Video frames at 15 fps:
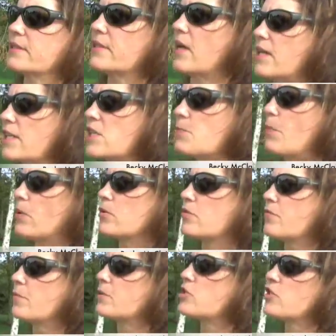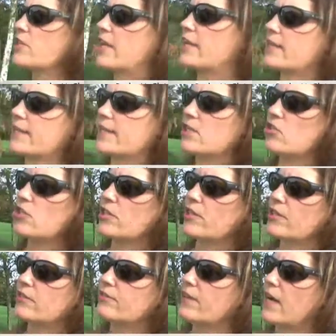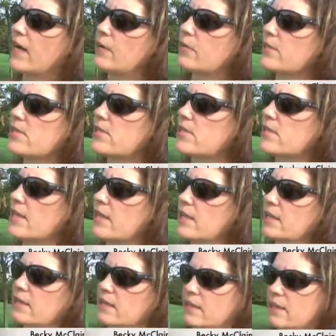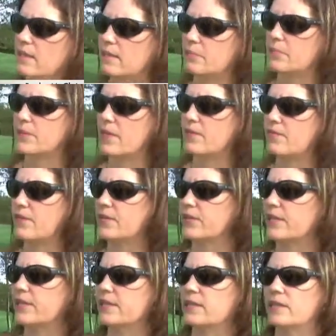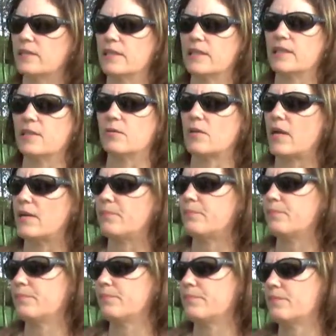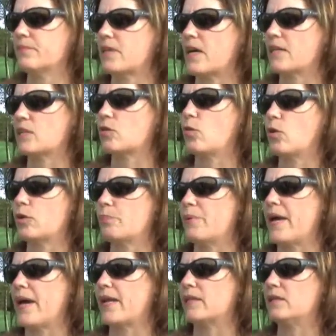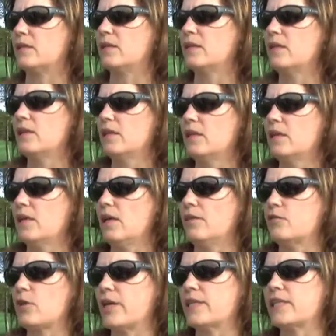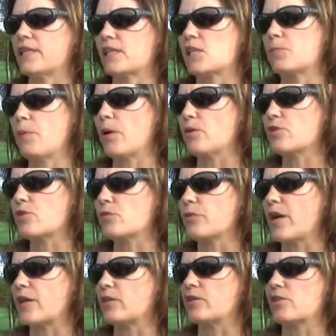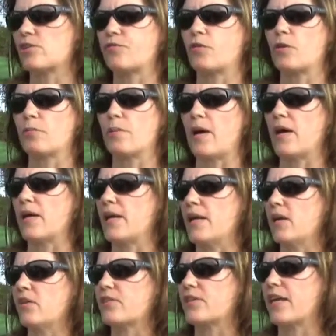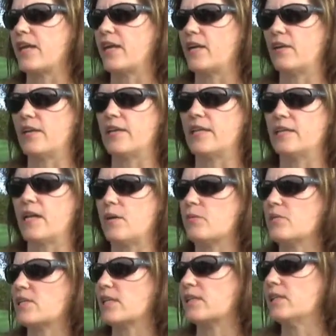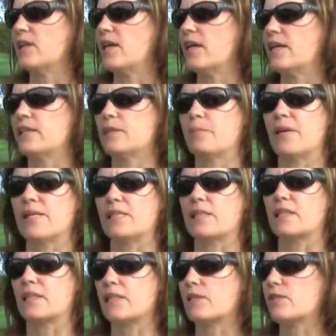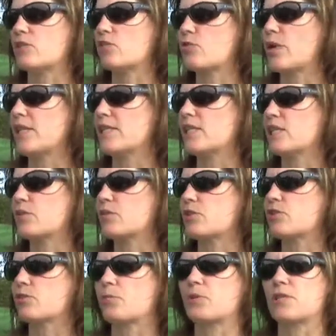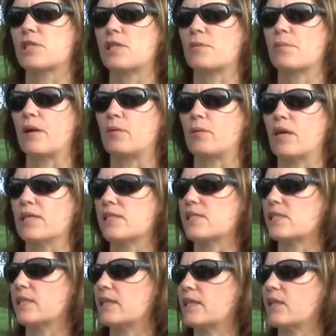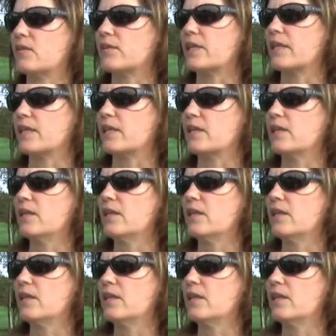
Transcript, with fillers: got exposed from a genetically engineered virus and uh, became very ill. And it, I got in a court battle trying to get exposure records for my health care, and I was declined. Basically, as trade secrets superseded my rights to get health care.